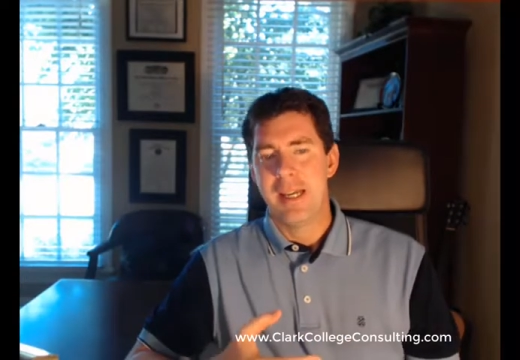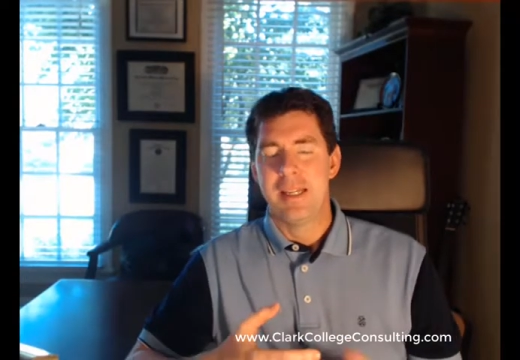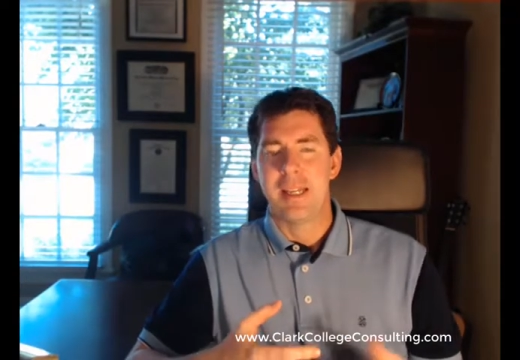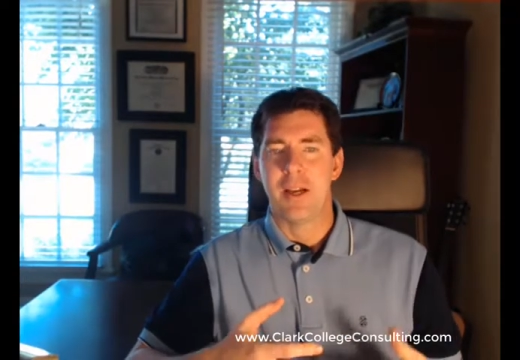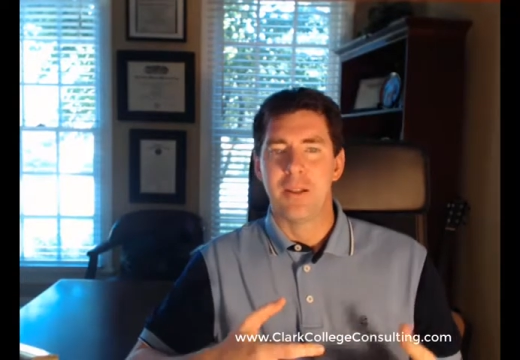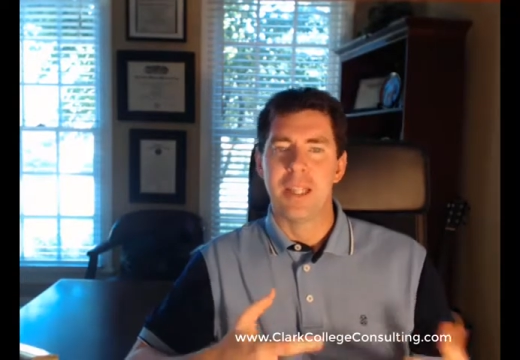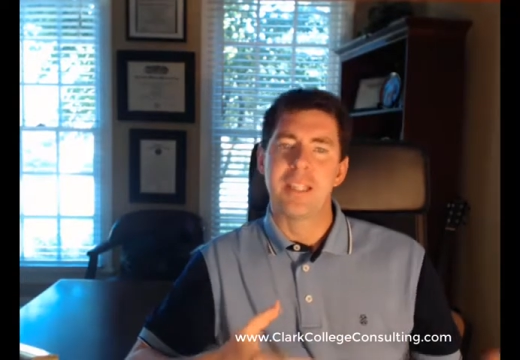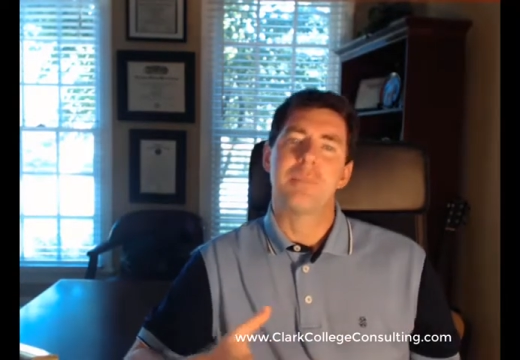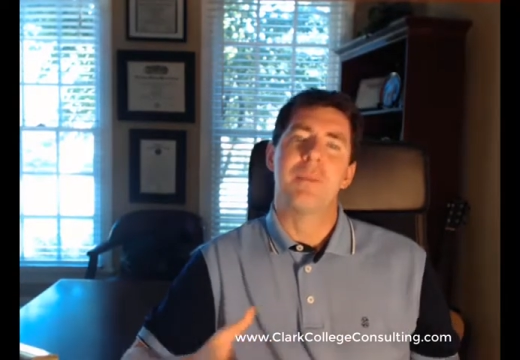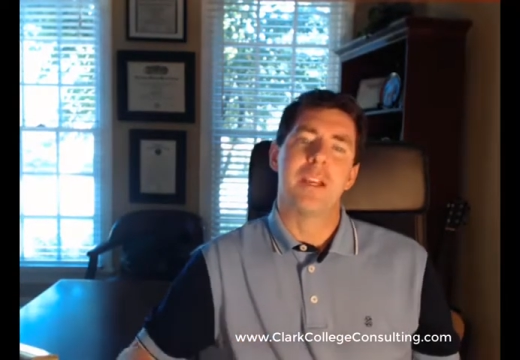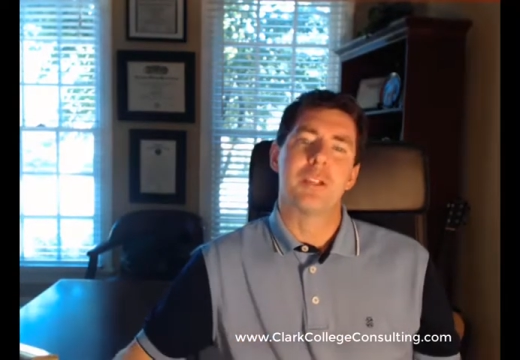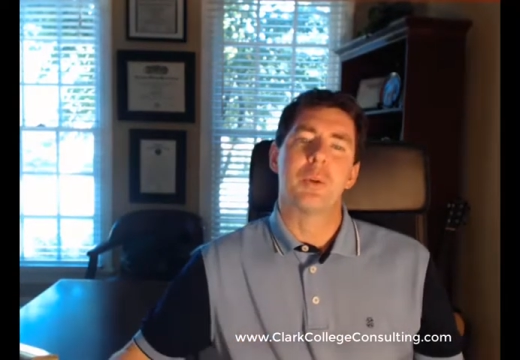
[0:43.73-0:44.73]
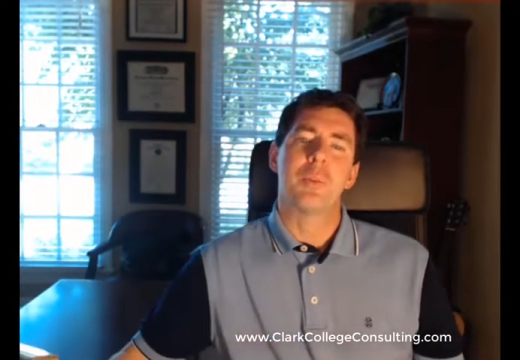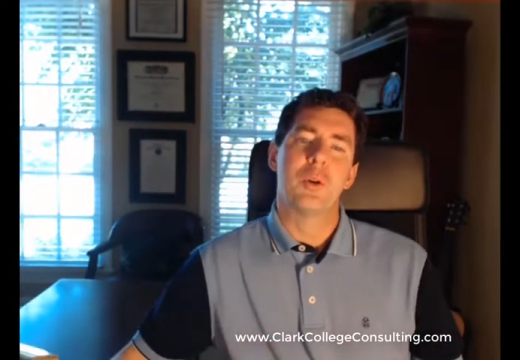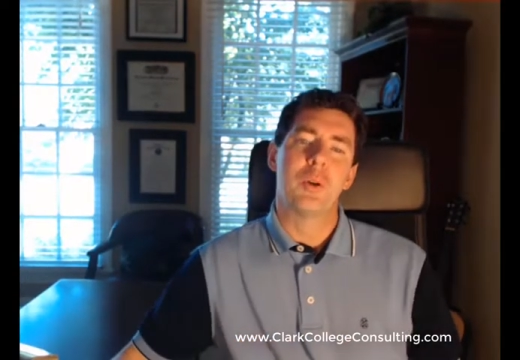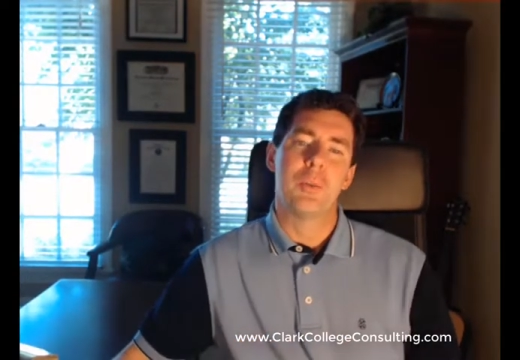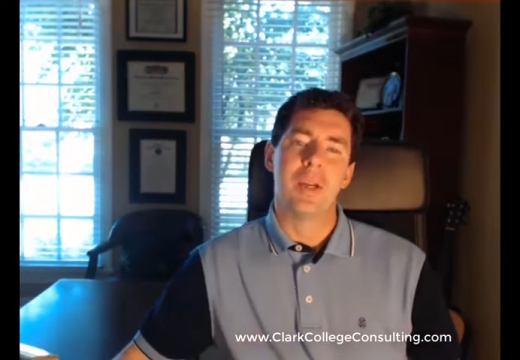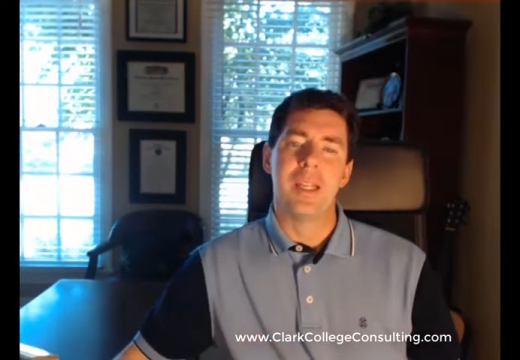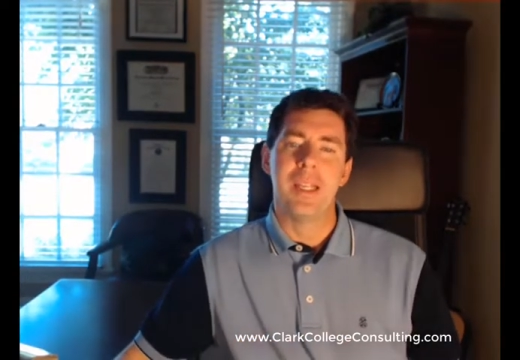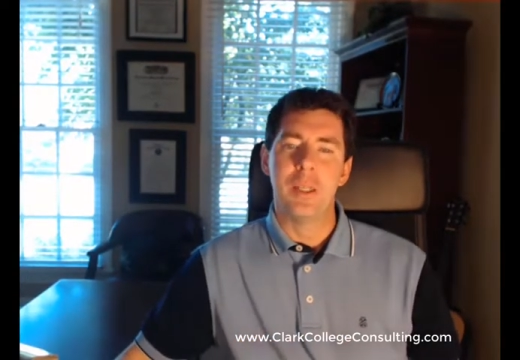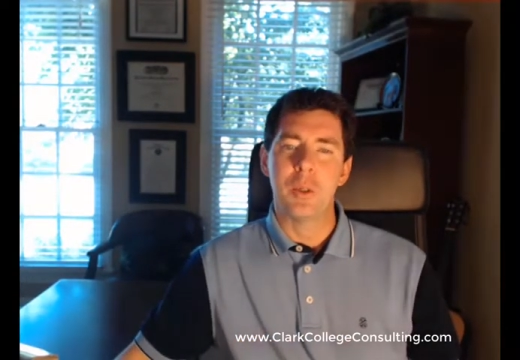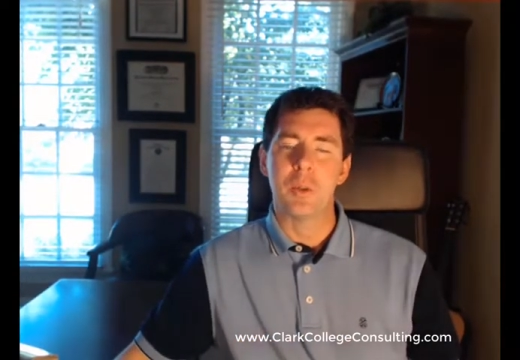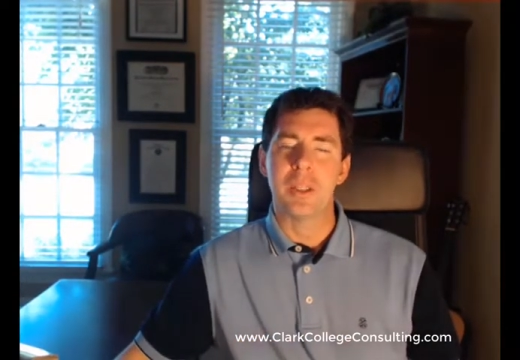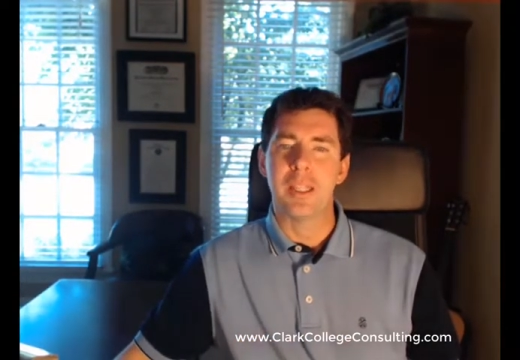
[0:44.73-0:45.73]
Now, less measurable but
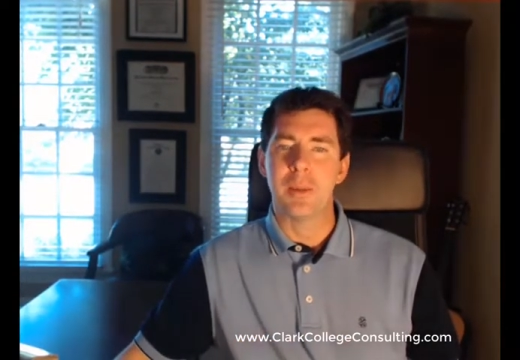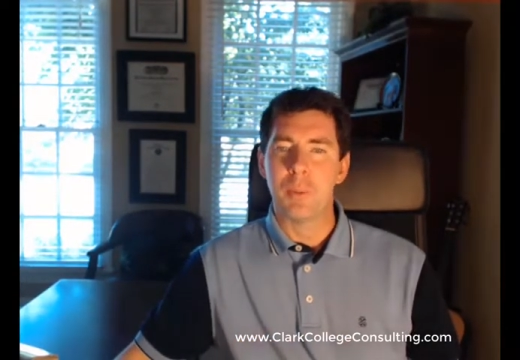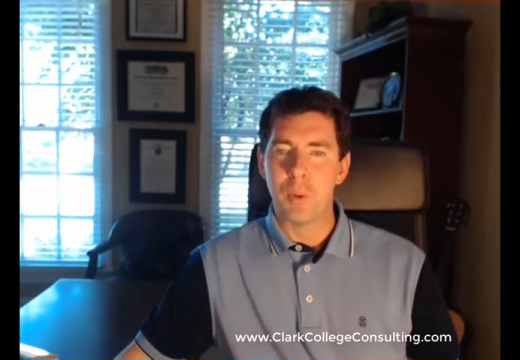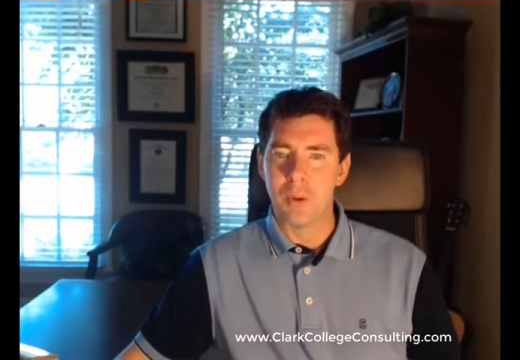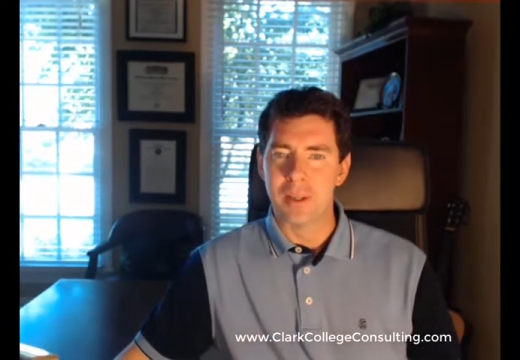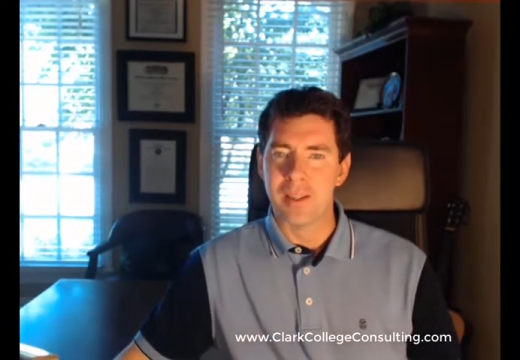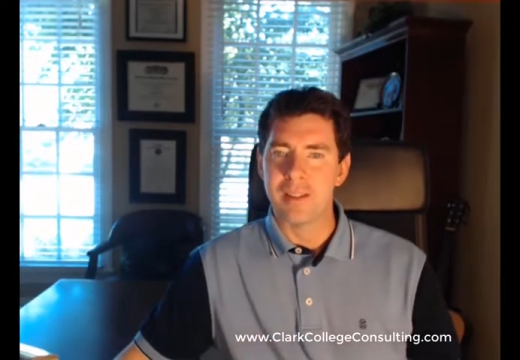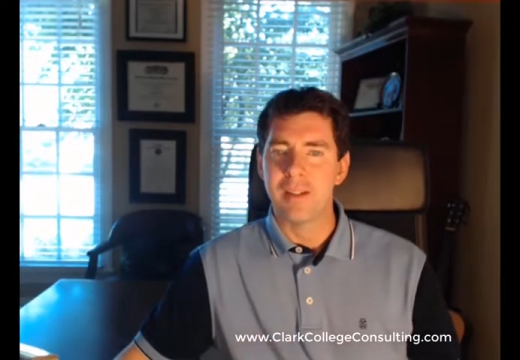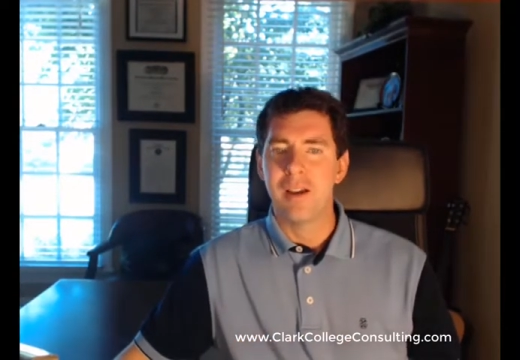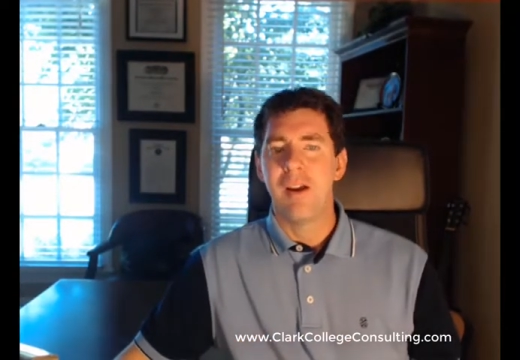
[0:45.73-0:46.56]
equally important